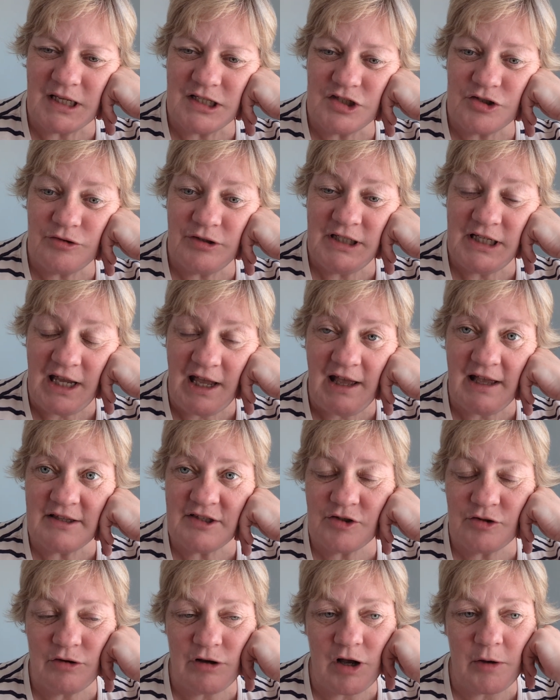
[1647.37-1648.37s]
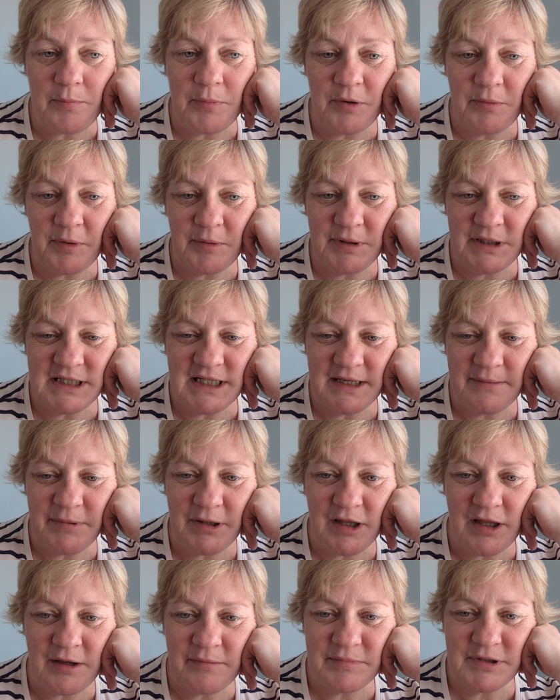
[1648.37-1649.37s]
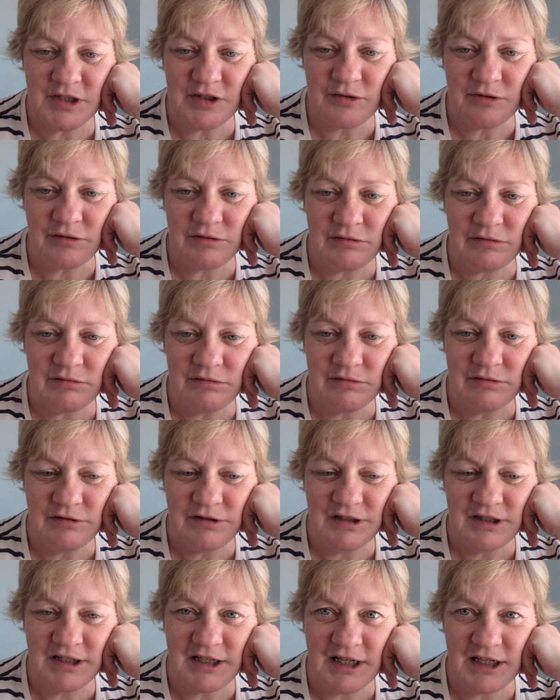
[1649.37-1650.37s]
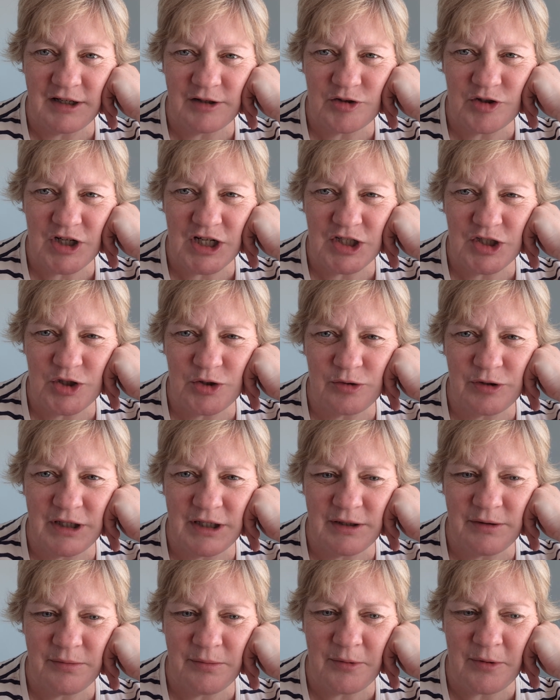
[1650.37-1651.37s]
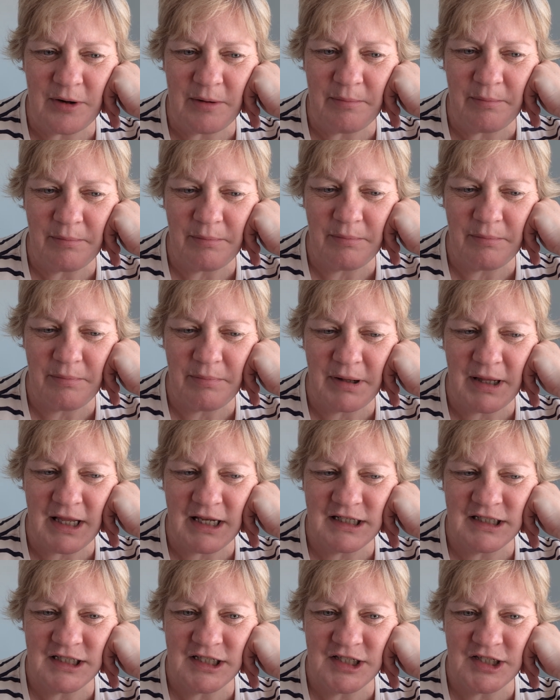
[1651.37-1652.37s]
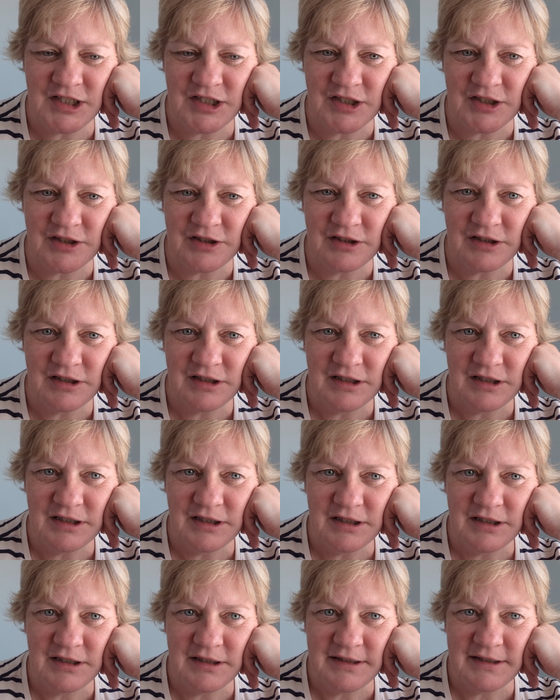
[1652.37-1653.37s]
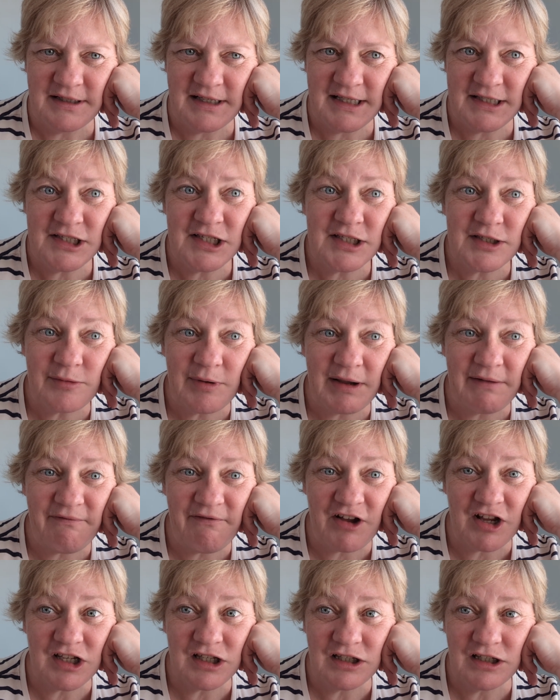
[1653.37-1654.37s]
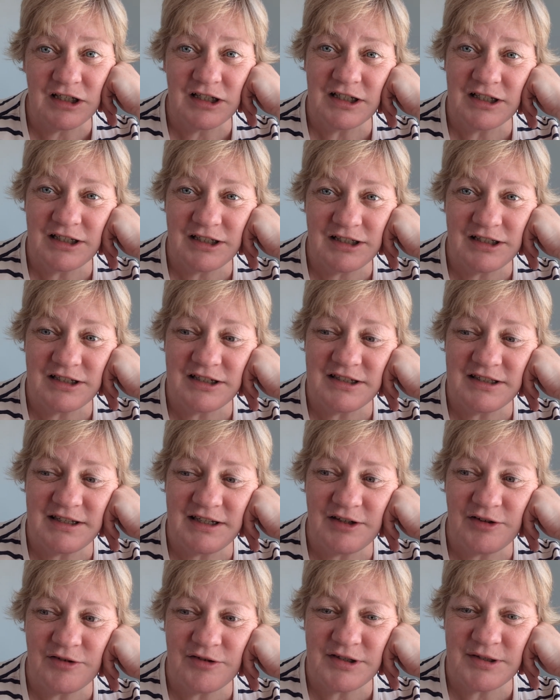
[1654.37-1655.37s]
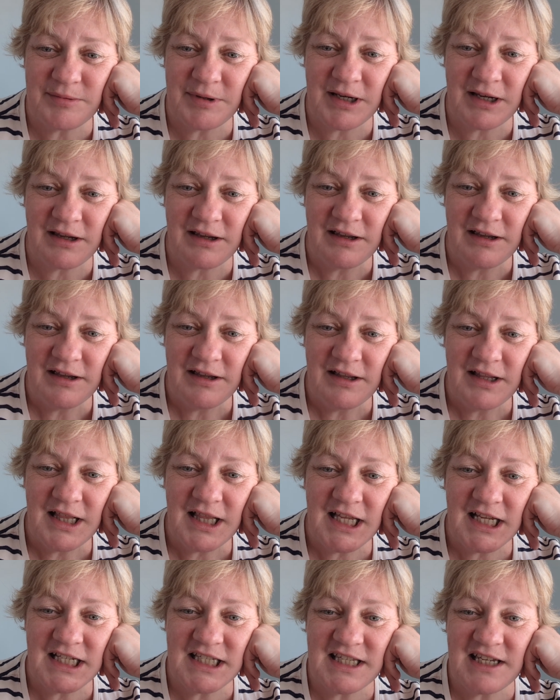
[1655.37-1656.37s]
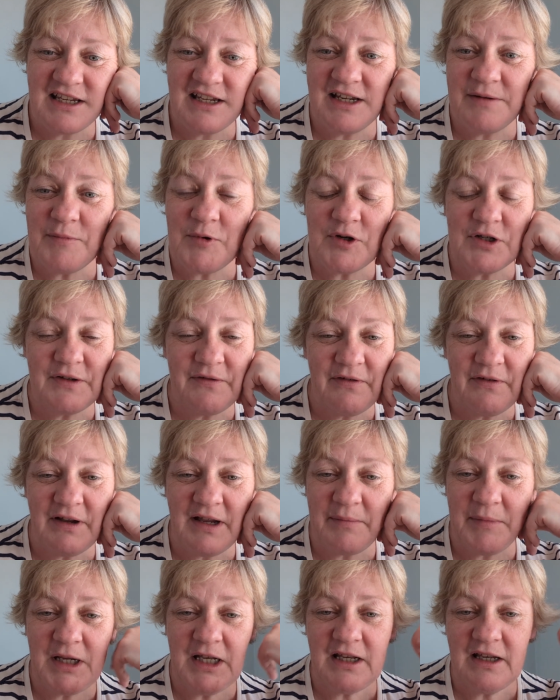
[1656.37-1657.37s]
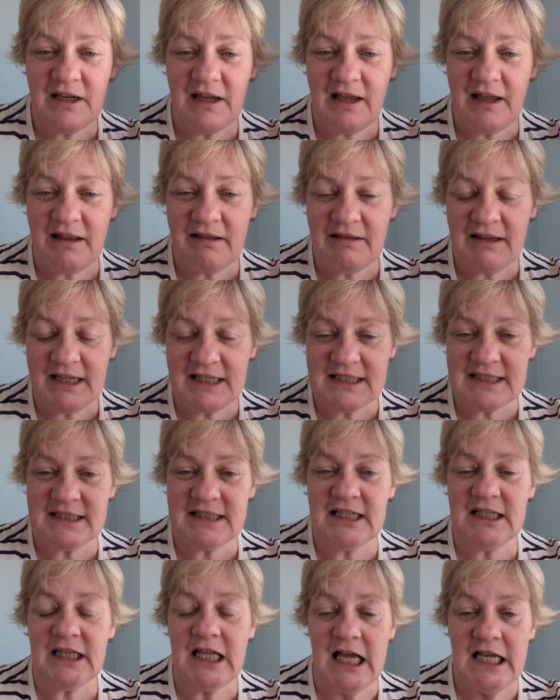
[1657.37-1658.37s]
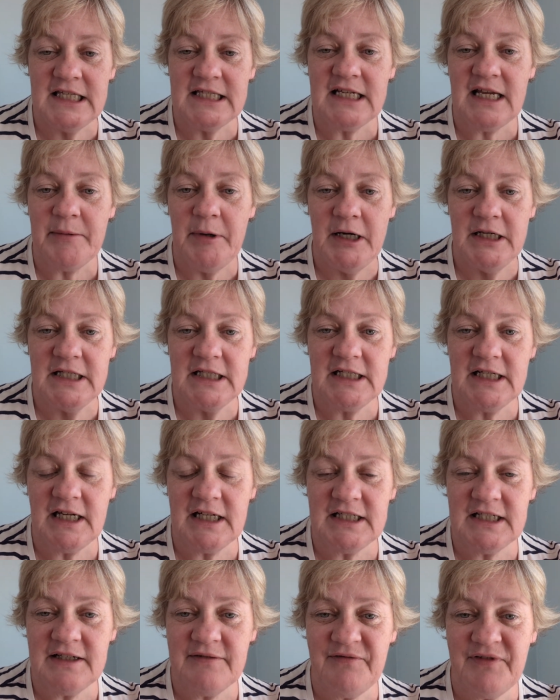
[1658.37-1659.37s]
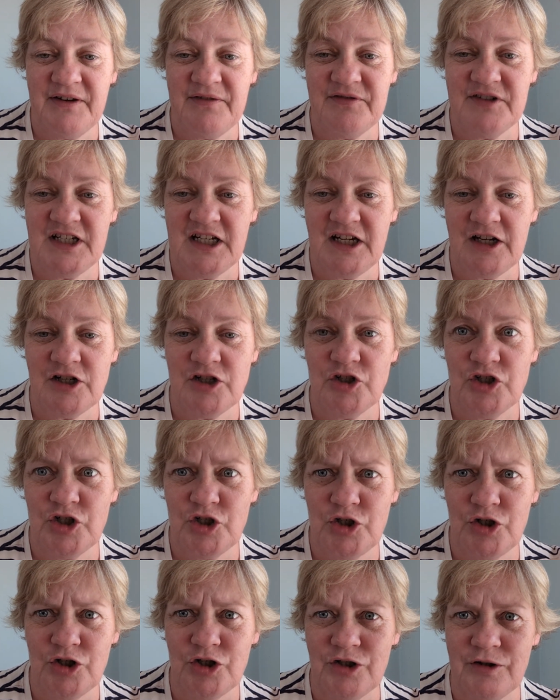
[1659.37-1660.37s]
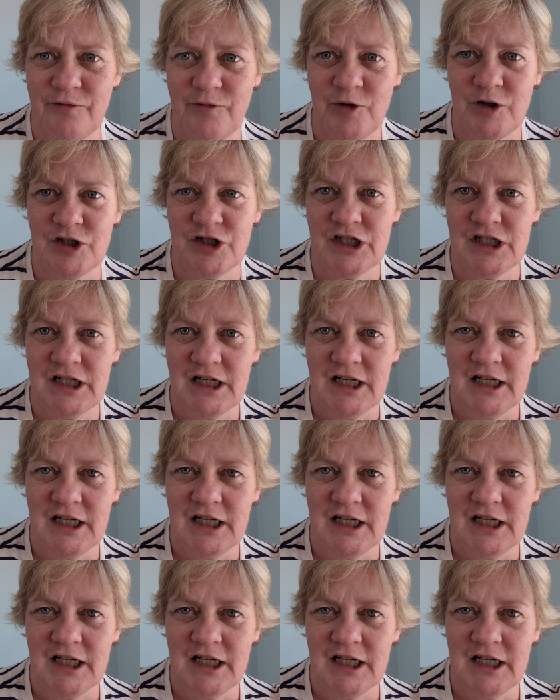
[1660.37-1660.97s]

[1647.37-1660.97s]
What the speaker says: So yeah, so I'll put my wee table up, and I'll try and show you what I'm planning to do. It's just quite fun seeing who's the winner. Like I say, you can modify, I mean, like say last time I did it, I did 50, 100, 200, 400,